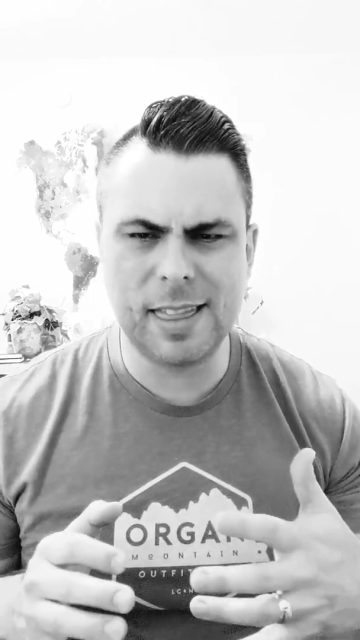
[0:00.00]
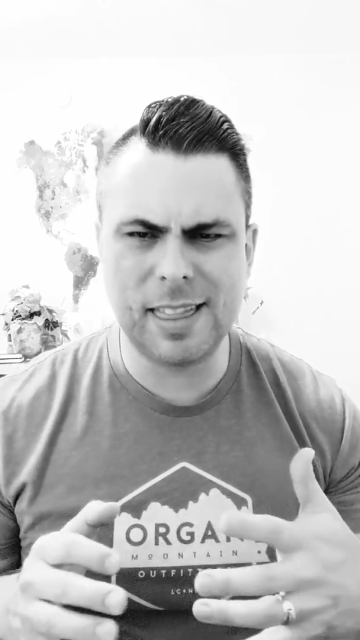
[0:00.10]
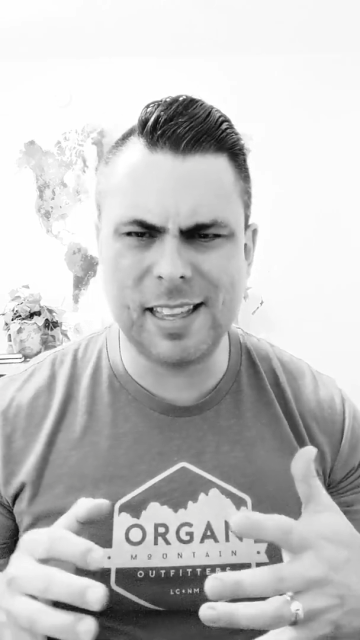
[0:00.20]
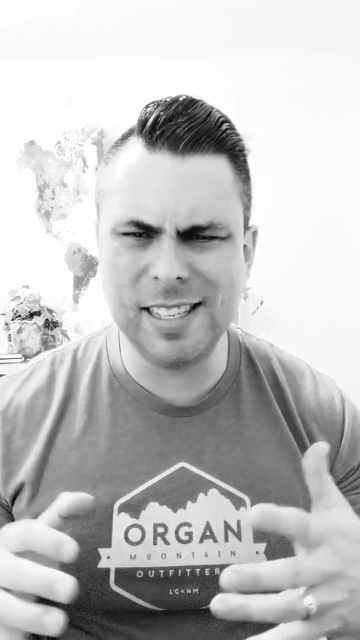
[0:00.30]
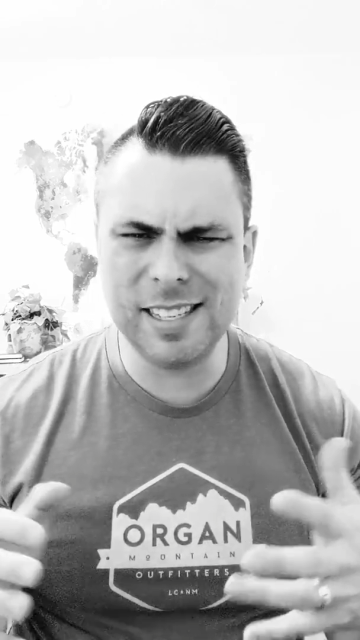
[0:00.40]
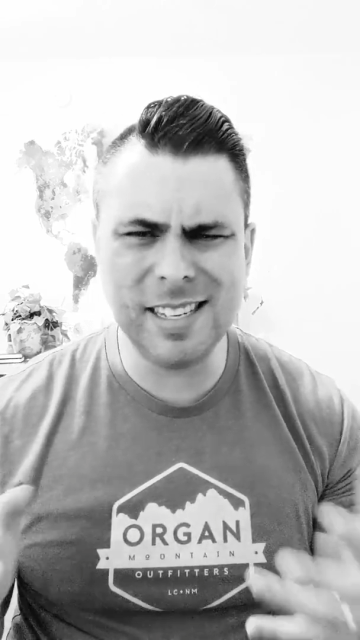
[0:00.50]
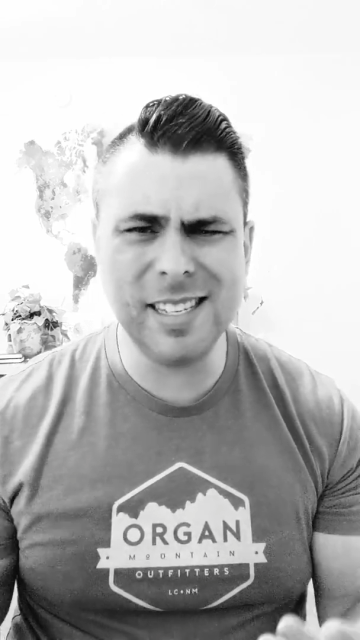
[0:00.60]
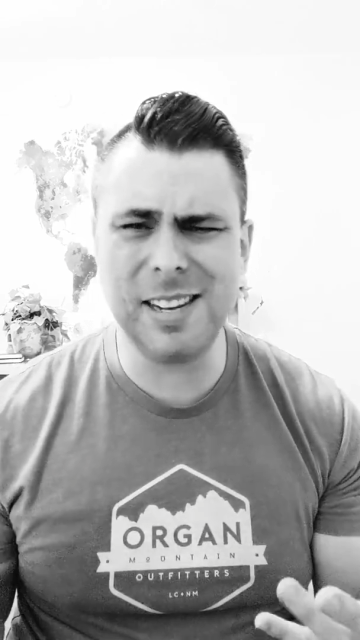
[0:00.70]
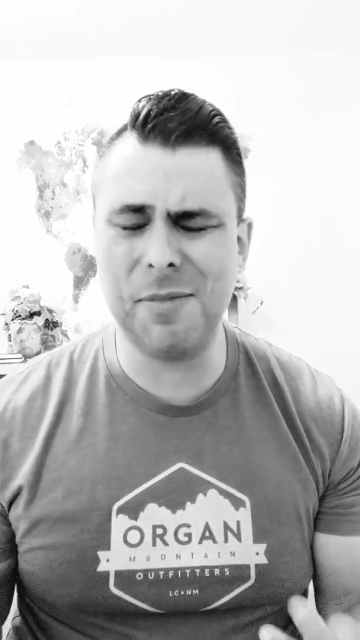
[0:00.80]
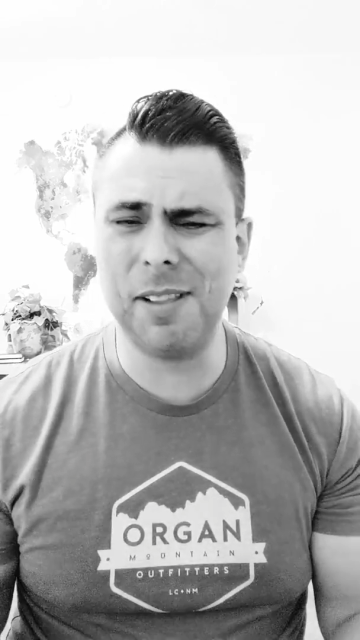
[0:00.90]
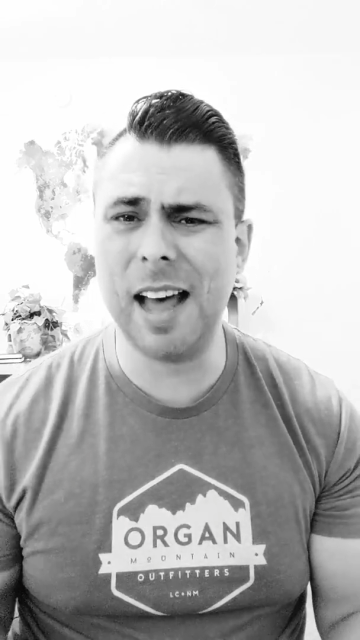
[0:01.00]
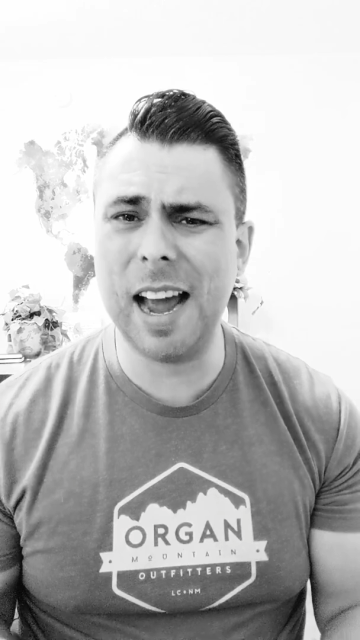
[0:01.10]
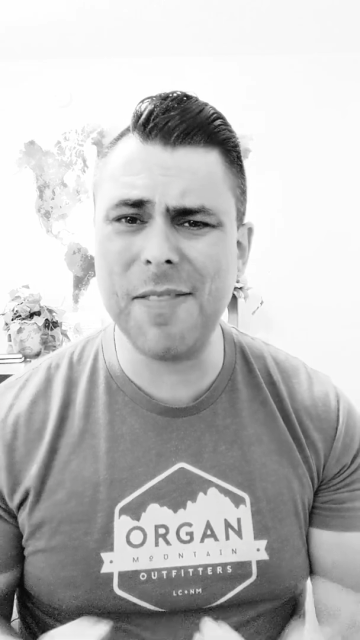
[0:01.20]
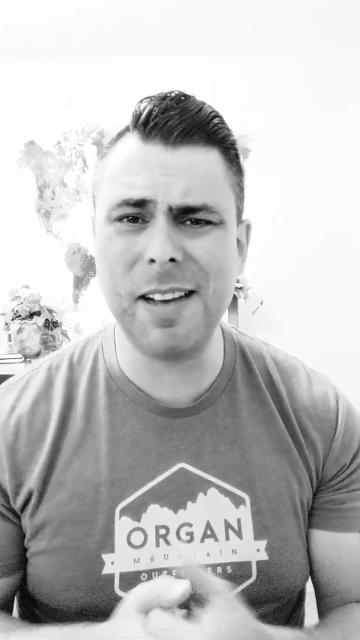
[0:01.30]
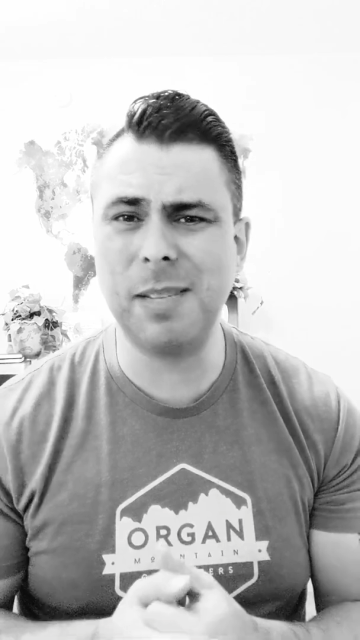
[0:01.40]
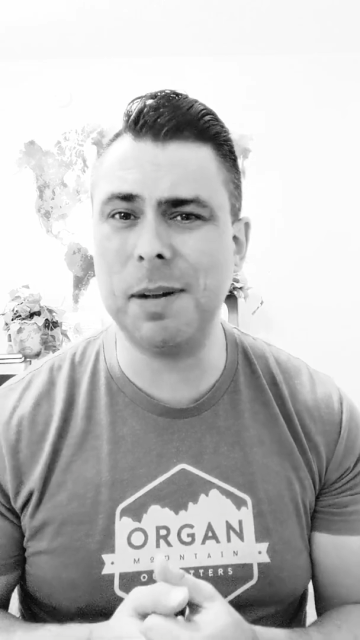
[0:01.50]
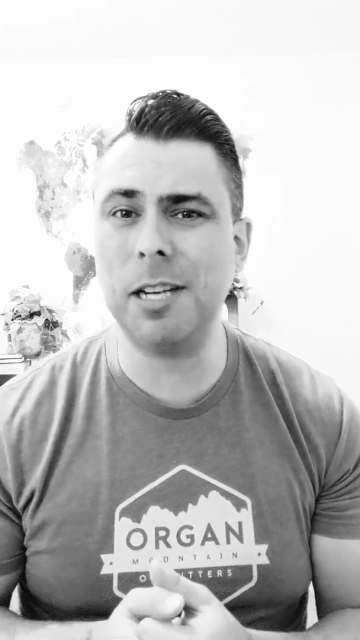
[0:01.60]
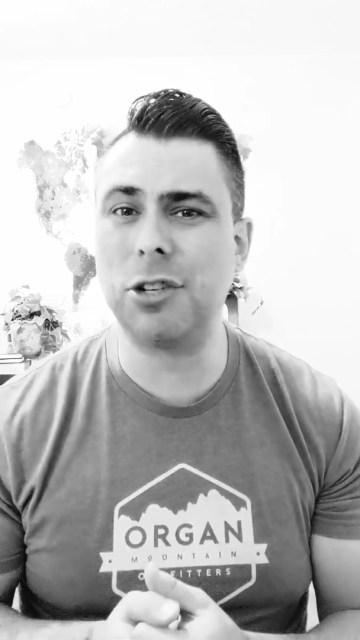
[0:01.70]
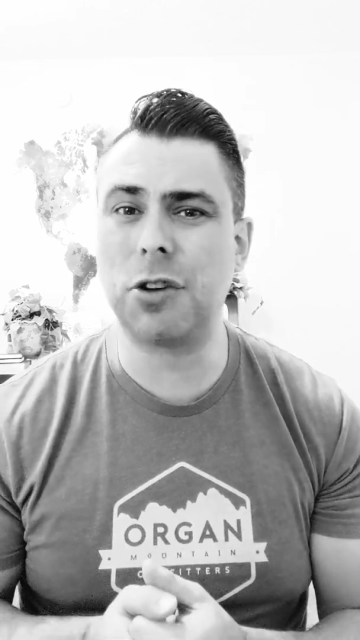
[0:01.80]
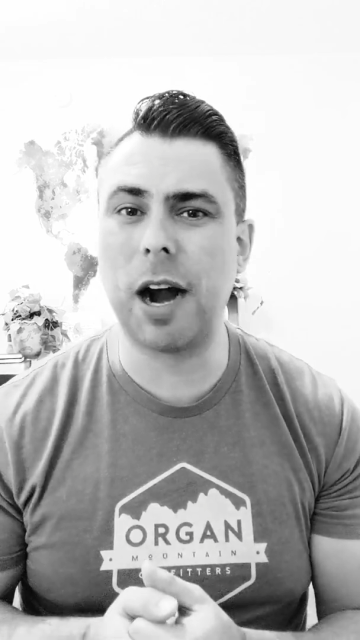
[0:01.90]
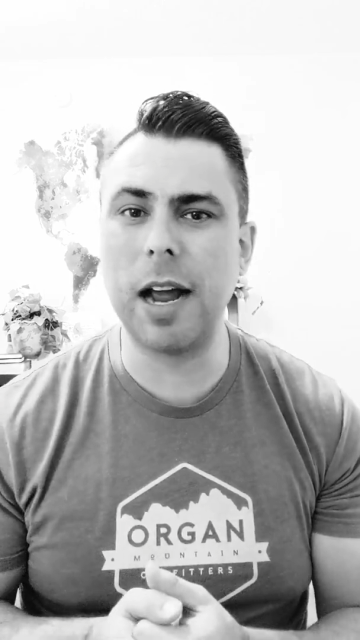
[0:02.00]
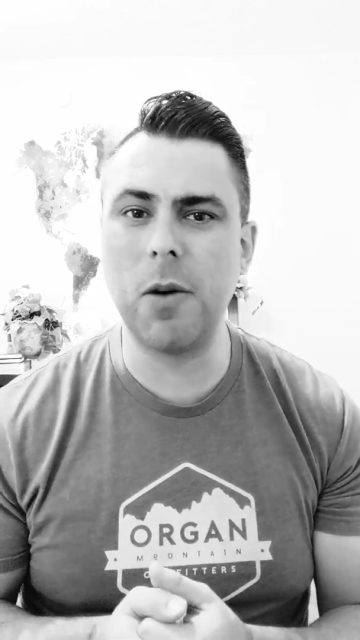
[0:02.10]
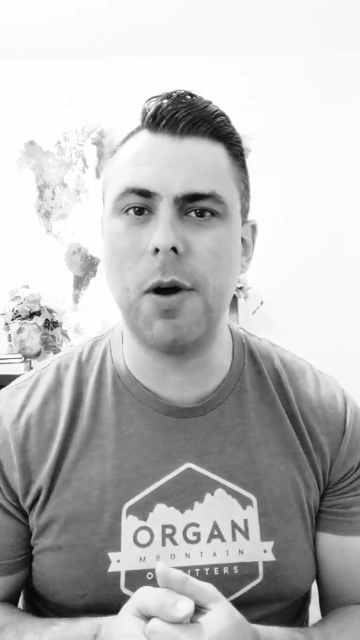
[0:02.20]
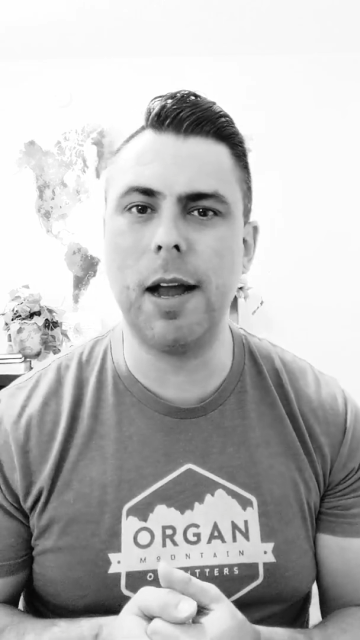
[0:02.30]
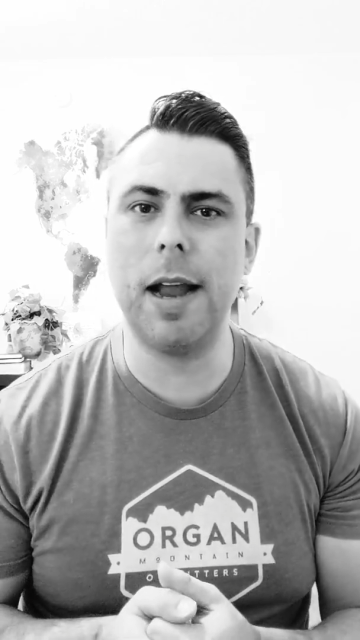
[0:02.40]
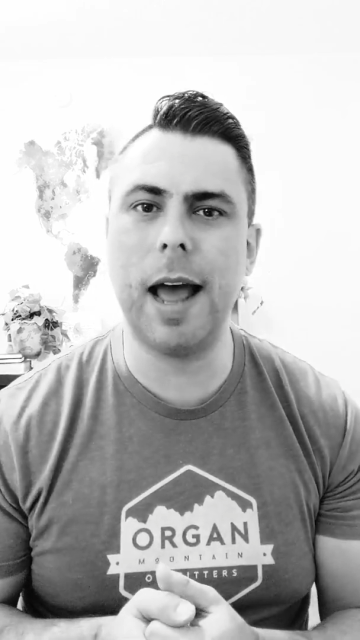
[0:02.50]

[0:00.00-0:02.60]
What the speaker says: this season of life has been a trying one,